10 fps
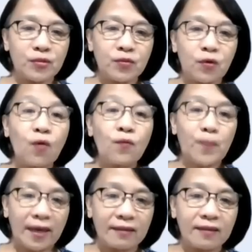
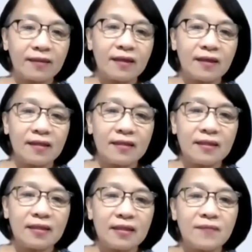open
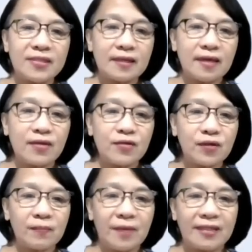the
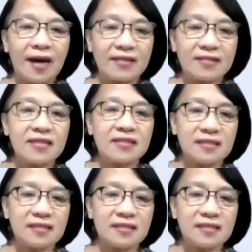investigation by the ICC.